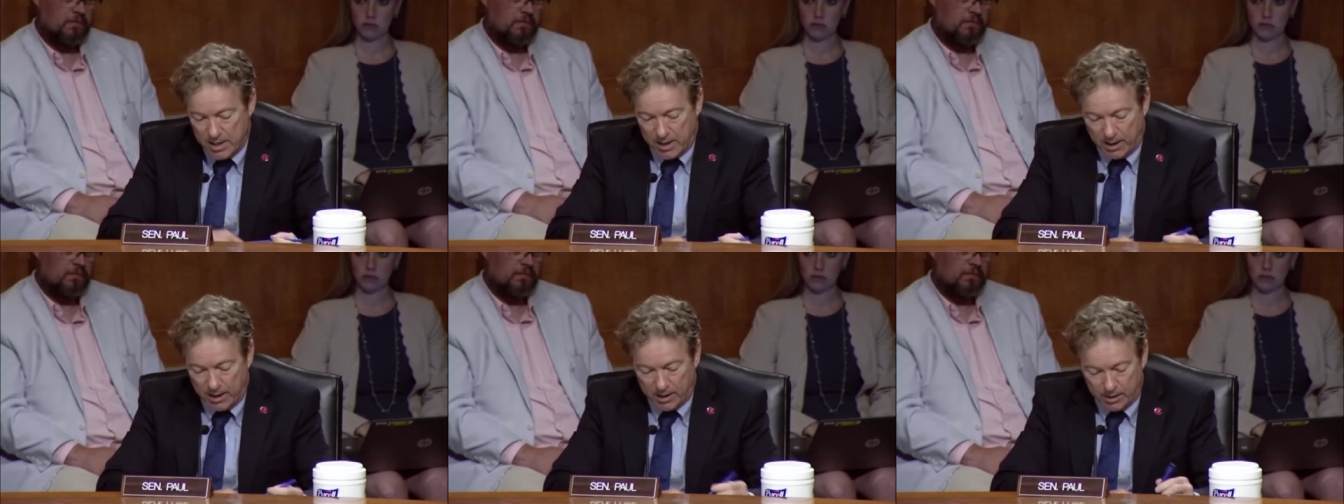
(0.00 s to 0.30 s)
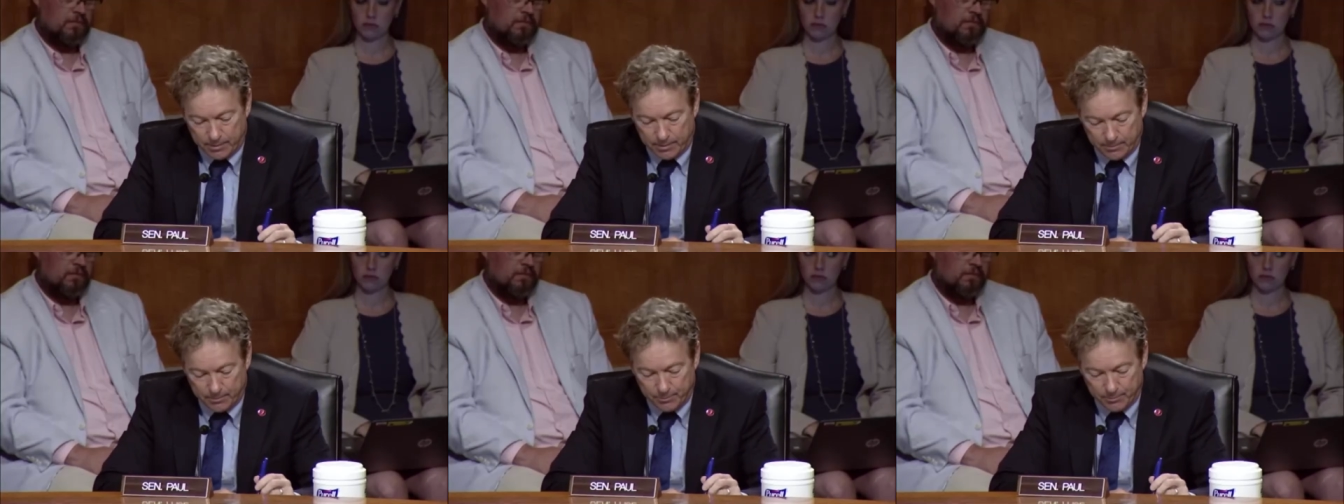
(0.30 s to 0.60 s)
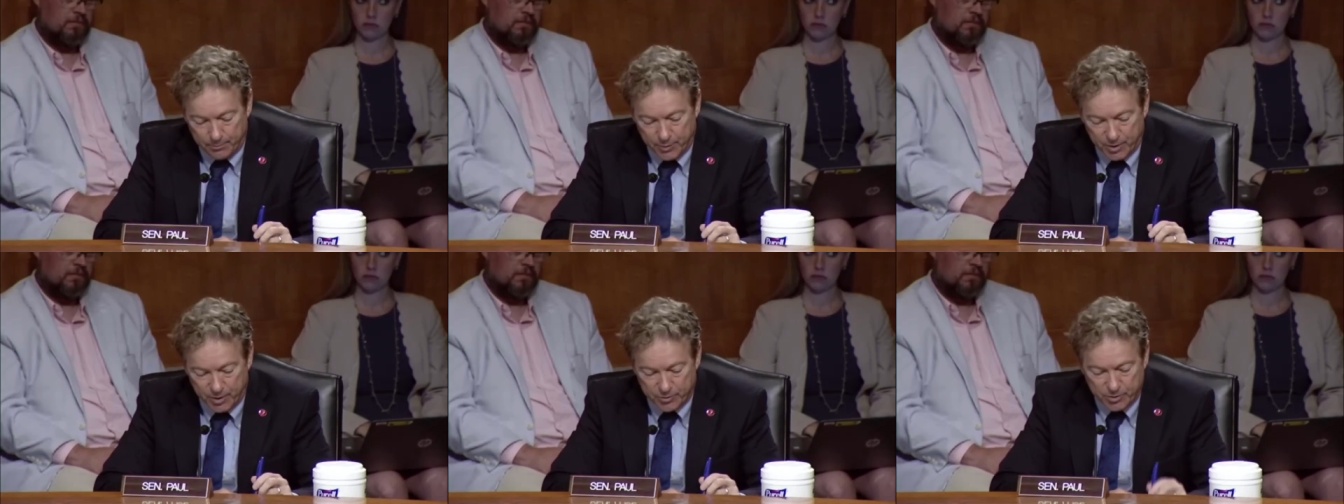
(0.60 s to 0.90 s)
Um,
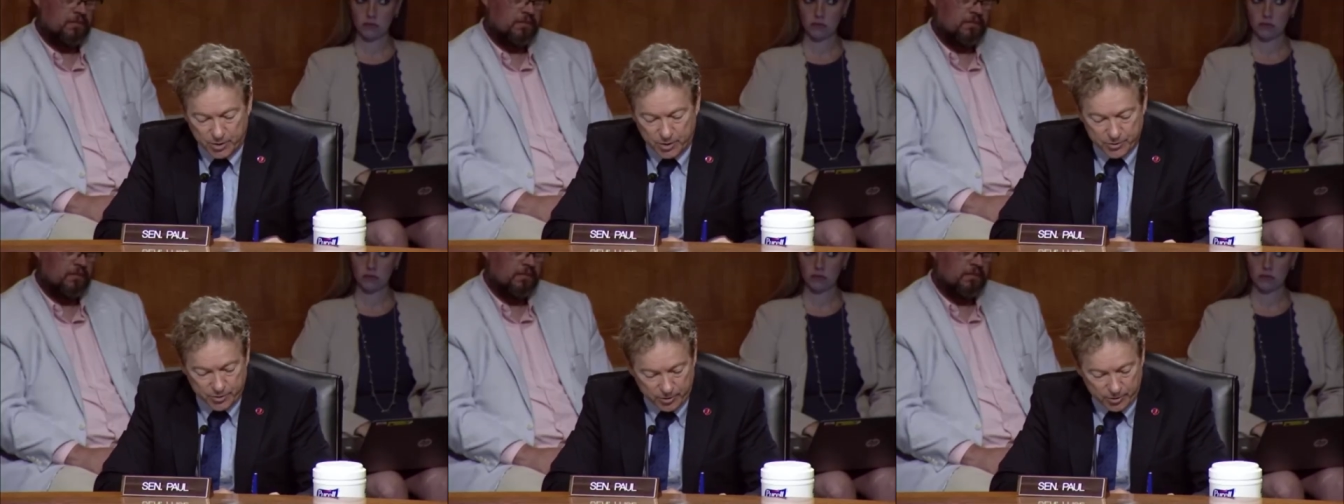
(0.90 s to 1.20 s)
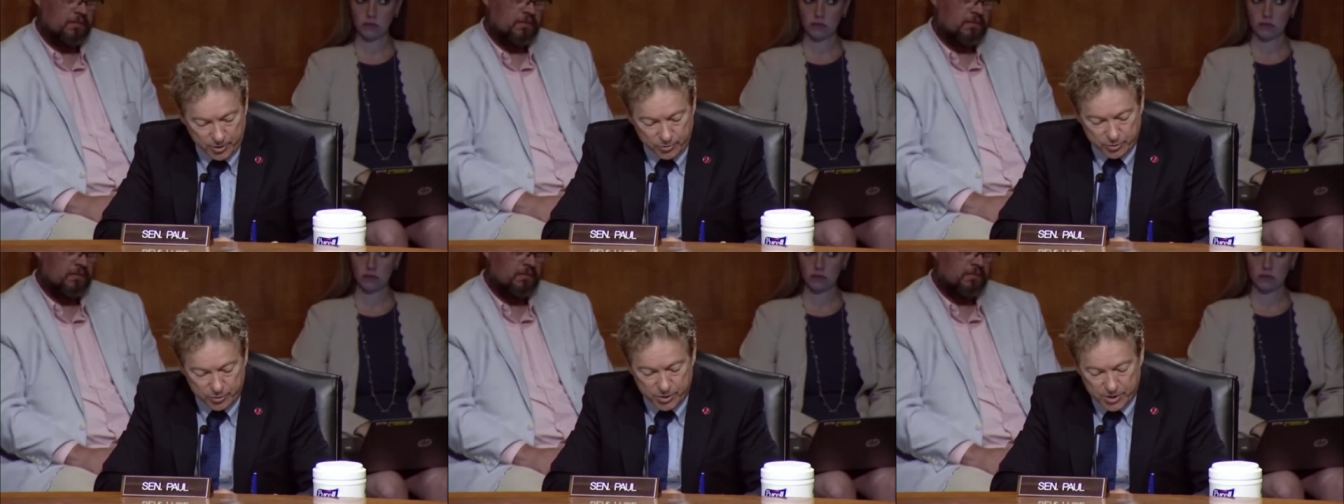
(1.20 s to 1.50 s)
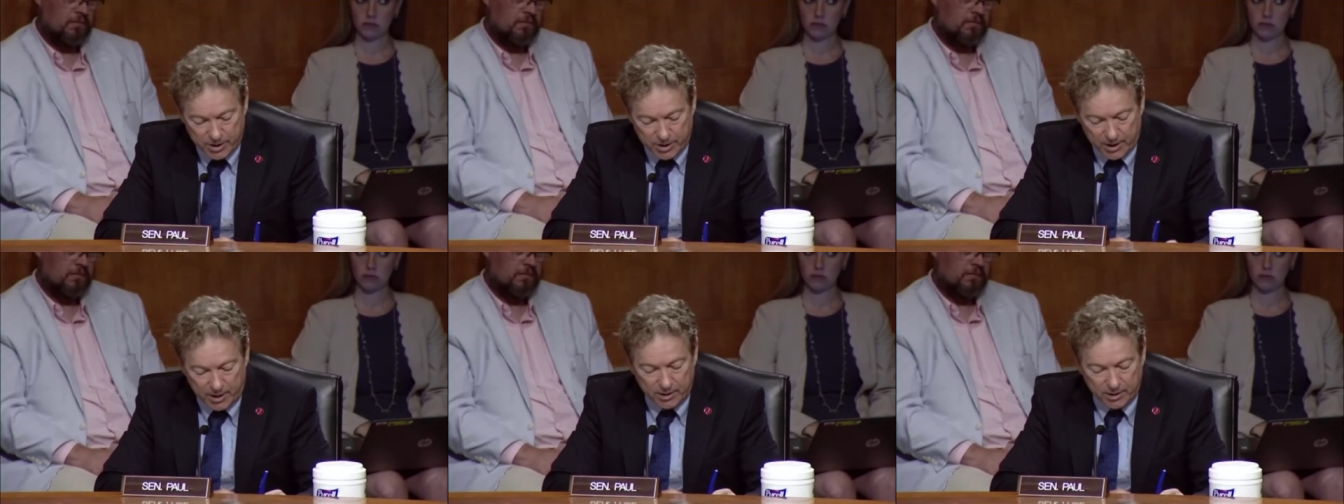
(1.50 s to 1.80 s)
but it's also
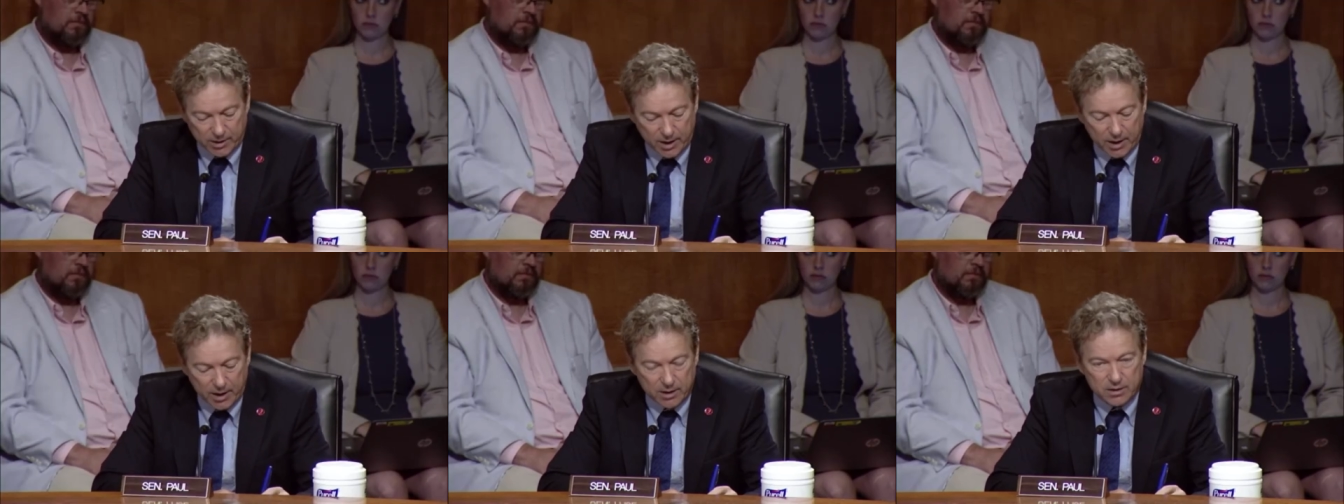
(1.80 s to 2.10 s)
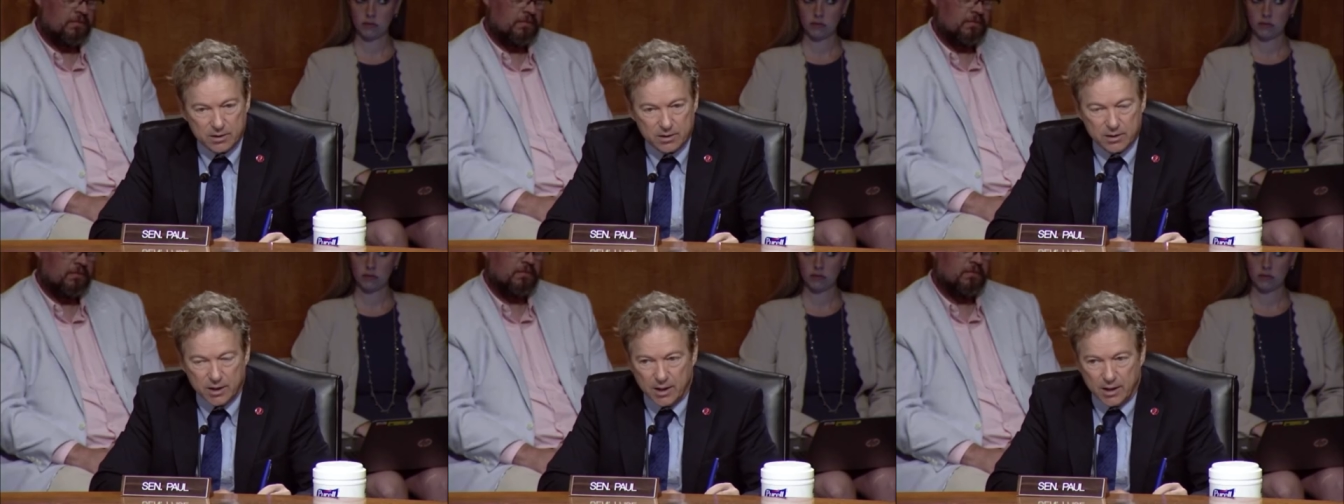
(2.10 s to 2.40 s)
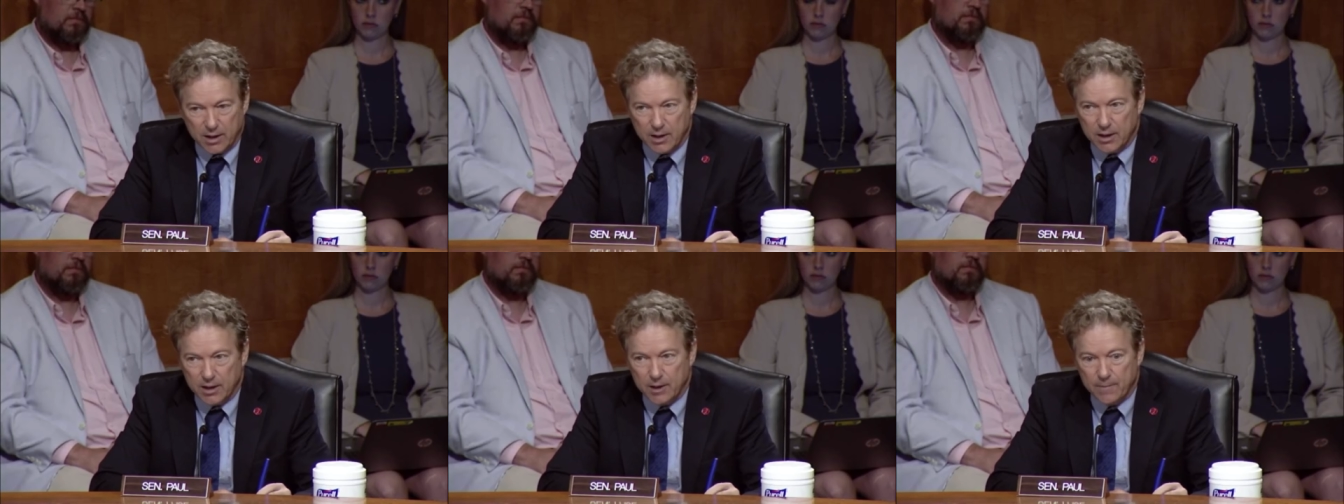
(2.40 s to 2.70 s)
interesting that
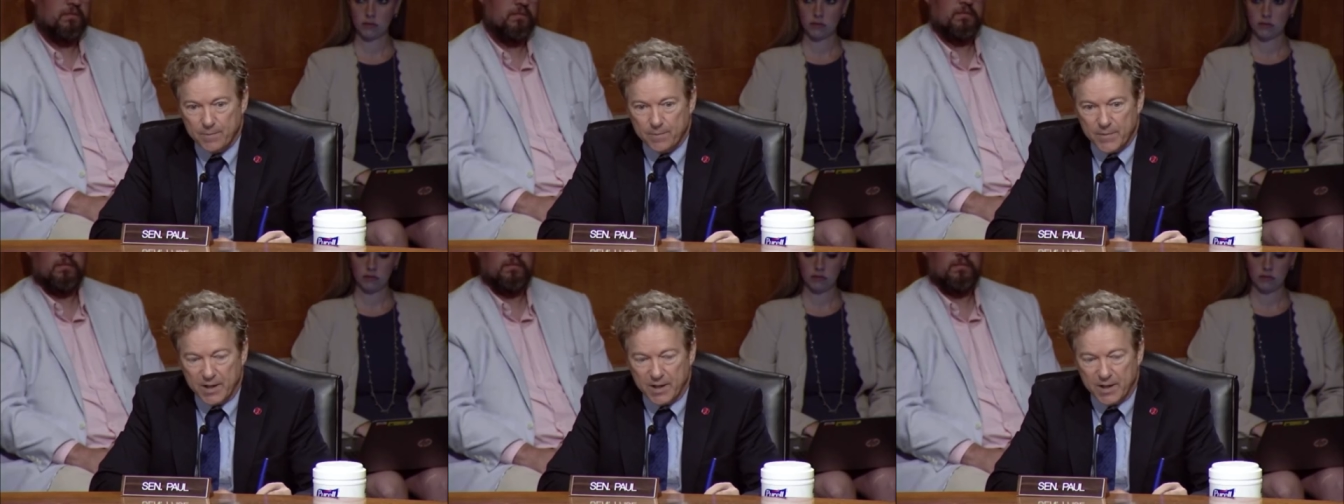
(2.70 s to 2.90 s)
um,